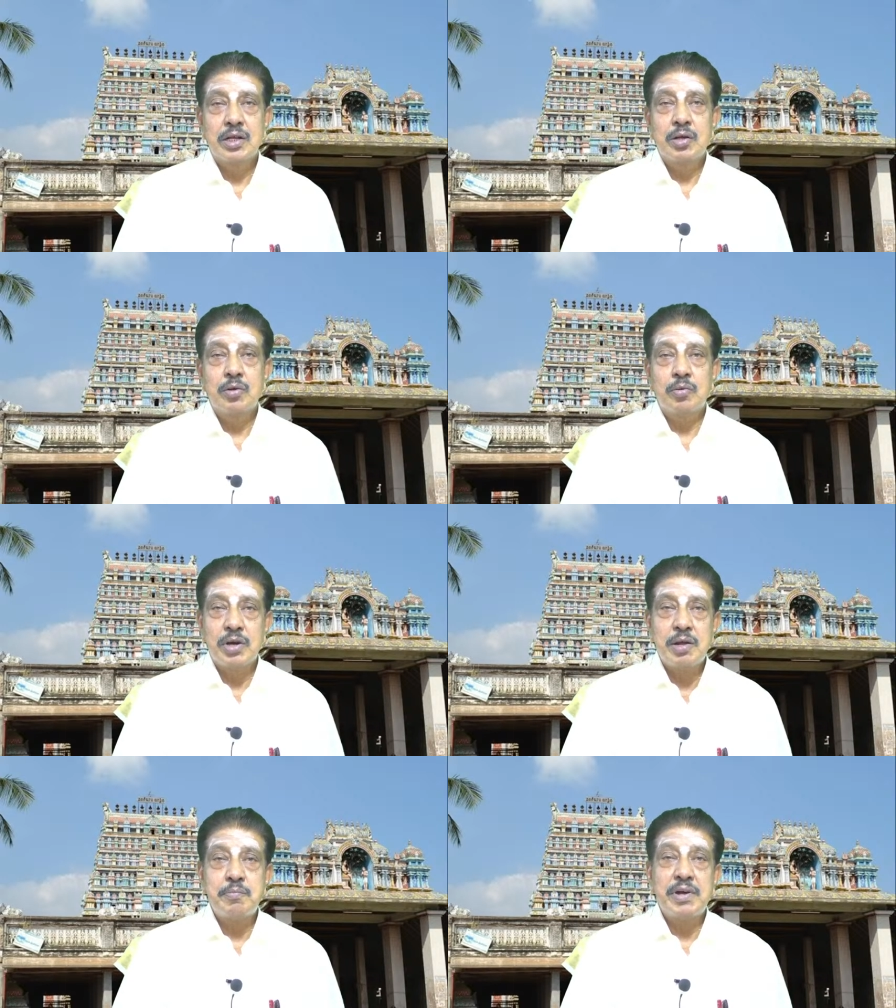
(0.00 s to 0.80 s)

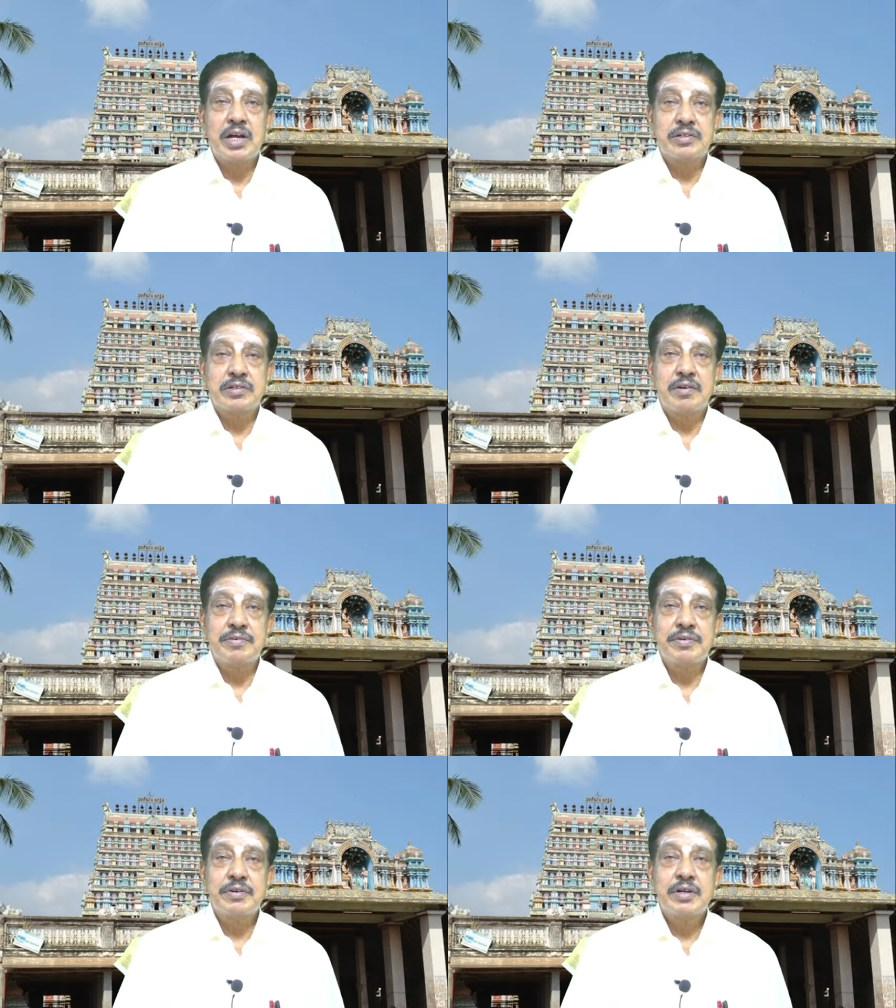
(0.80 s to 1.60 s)
Only because
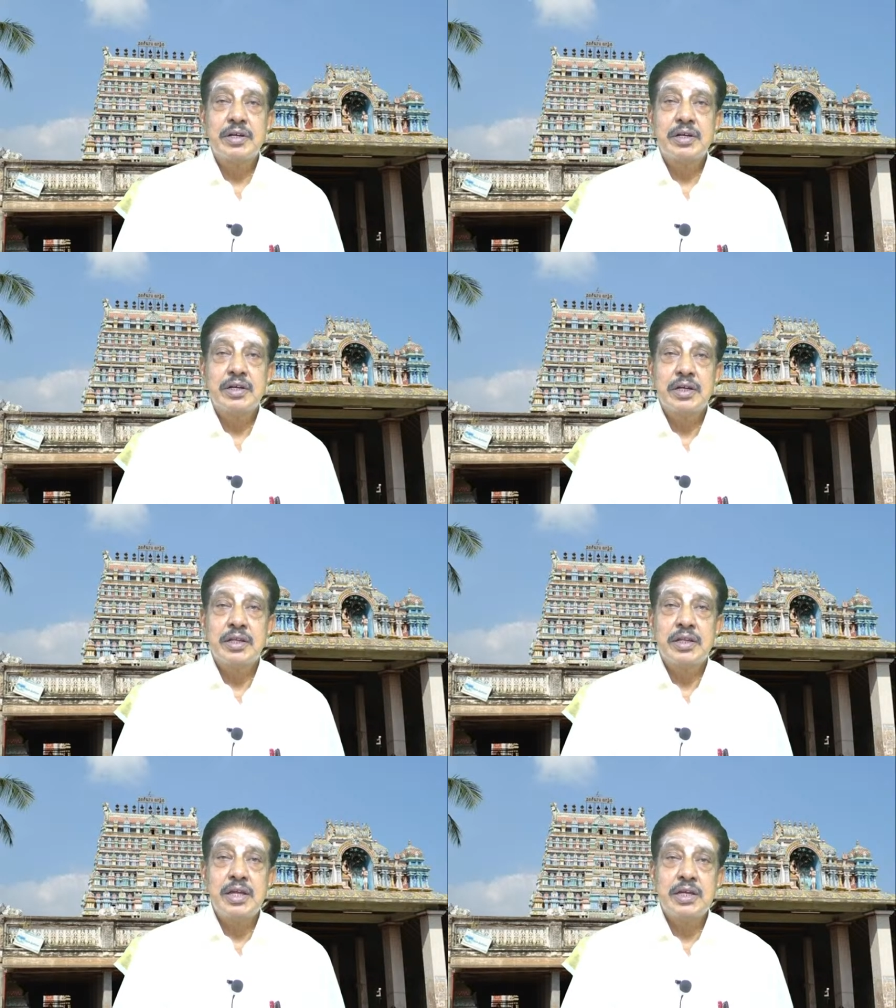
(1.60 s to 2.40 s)
of
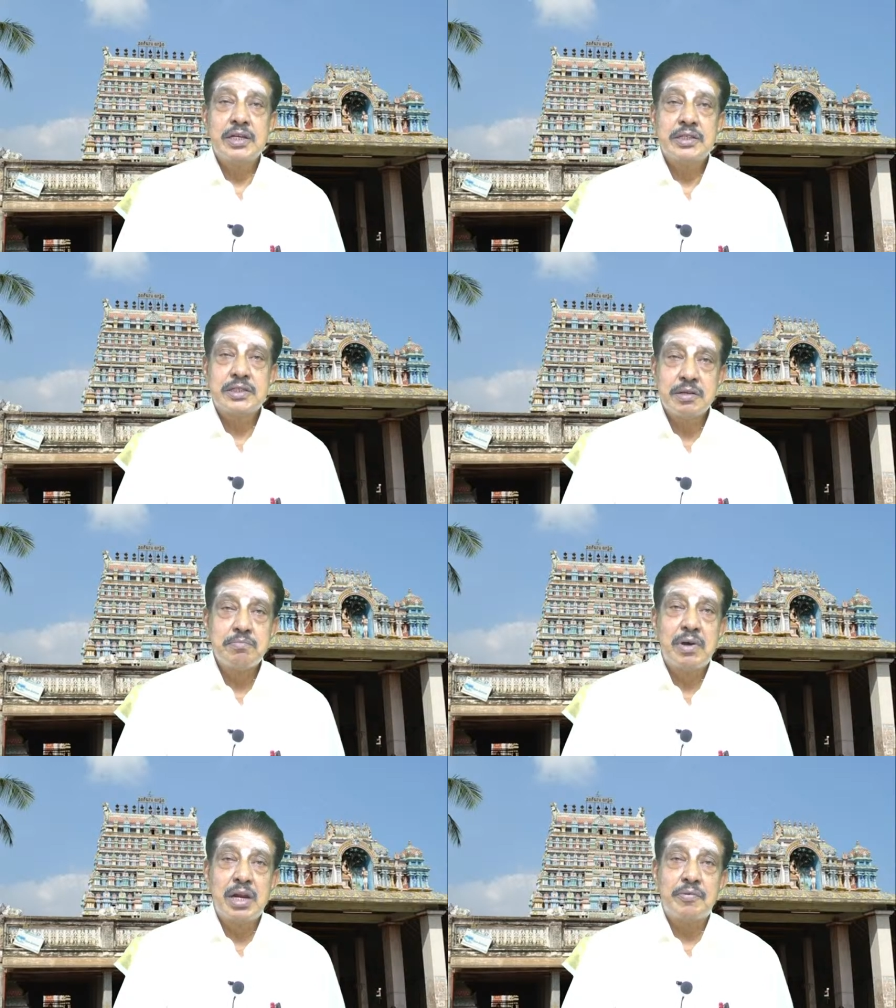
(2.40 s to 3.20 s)
the
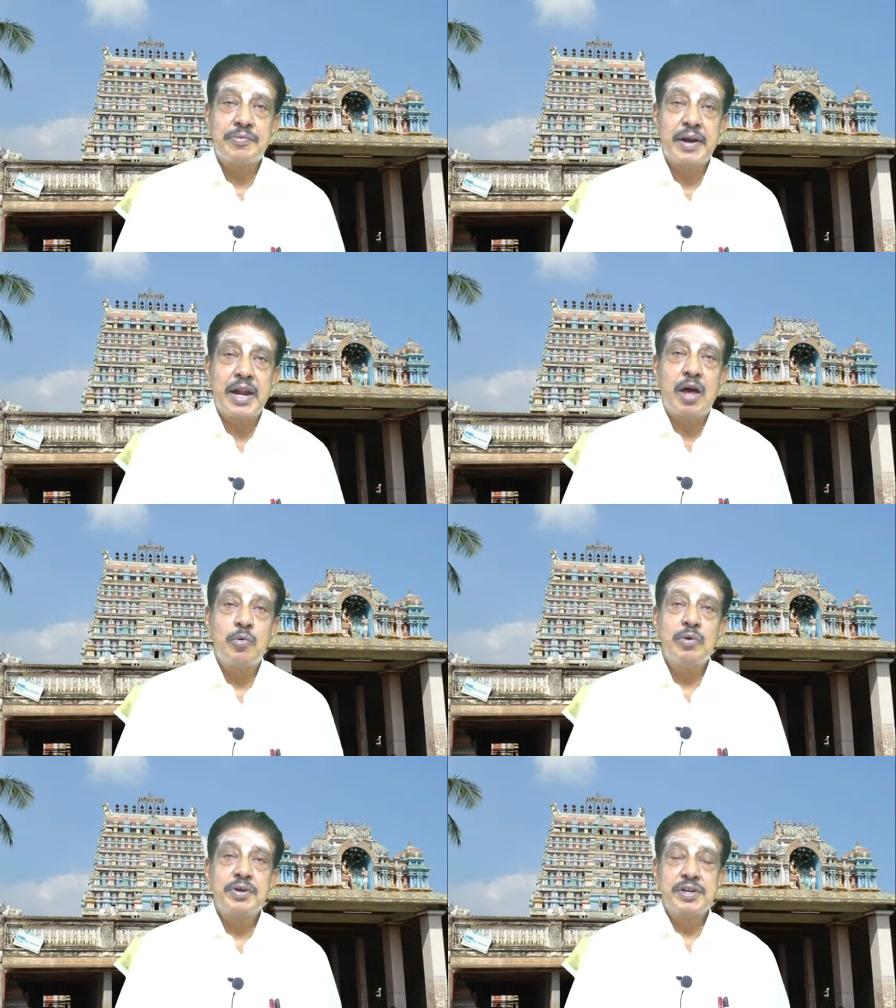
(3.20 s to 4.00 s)
symbol of
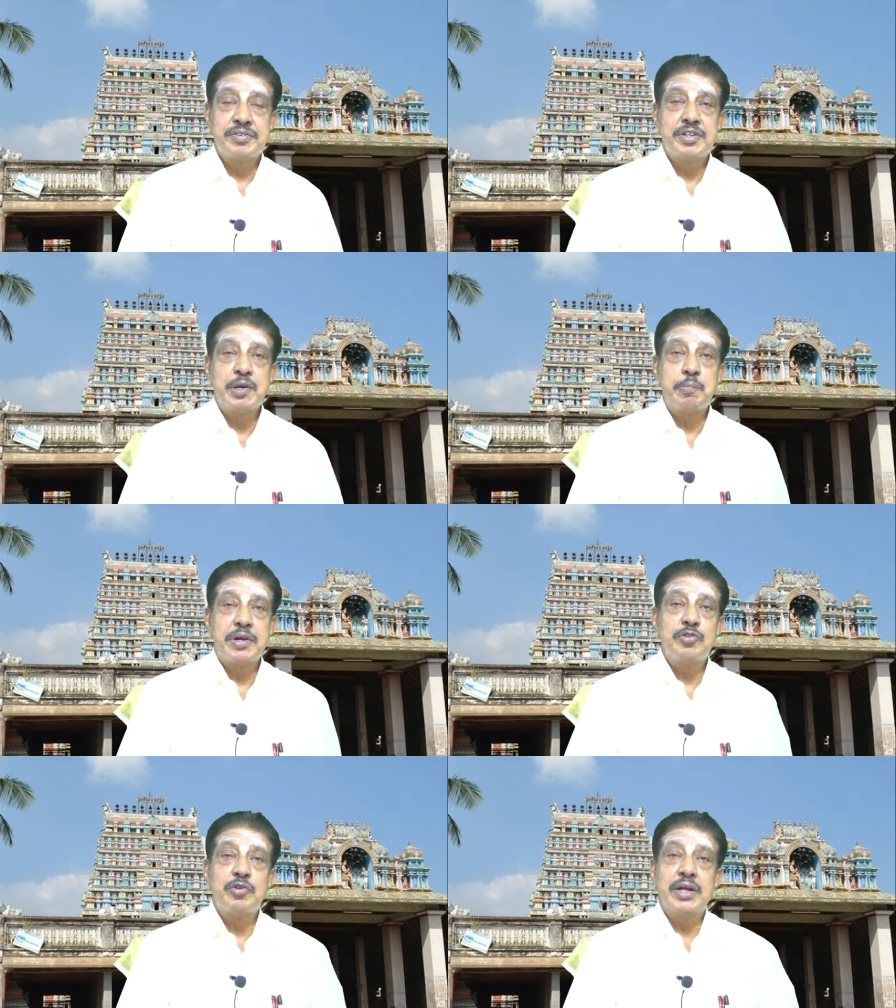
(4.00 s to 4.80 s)
love is
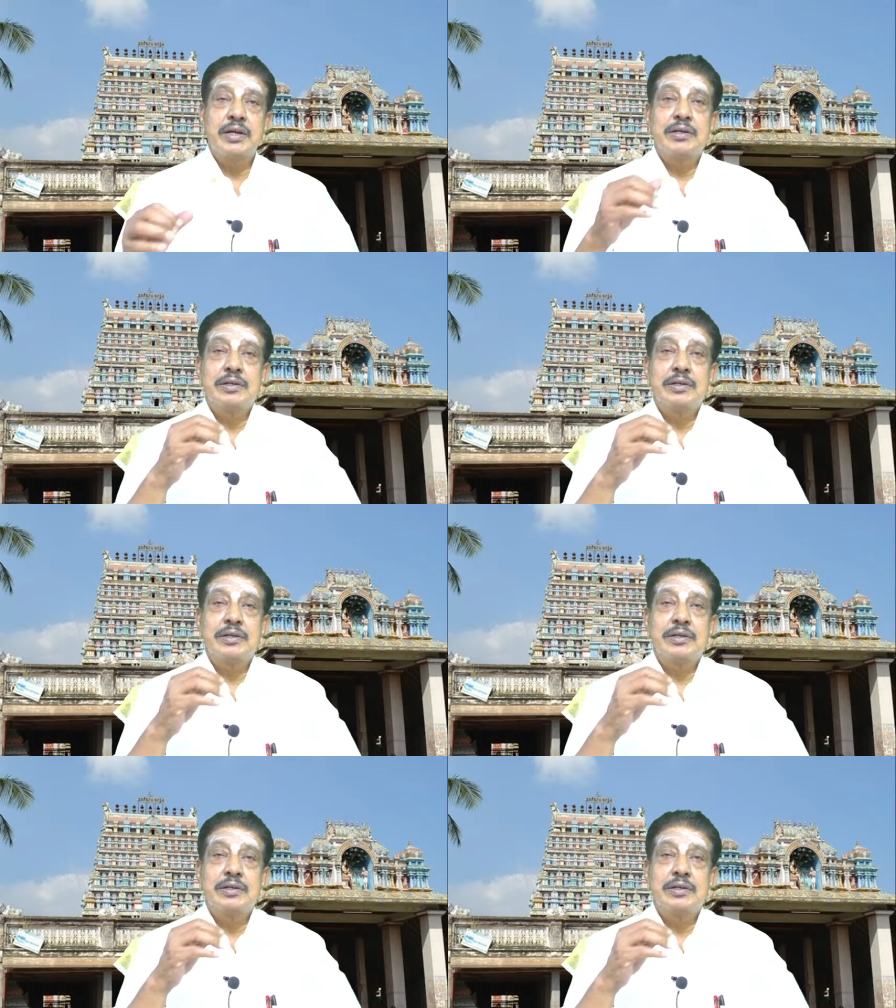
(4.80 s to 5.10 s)
Tiruparandurai.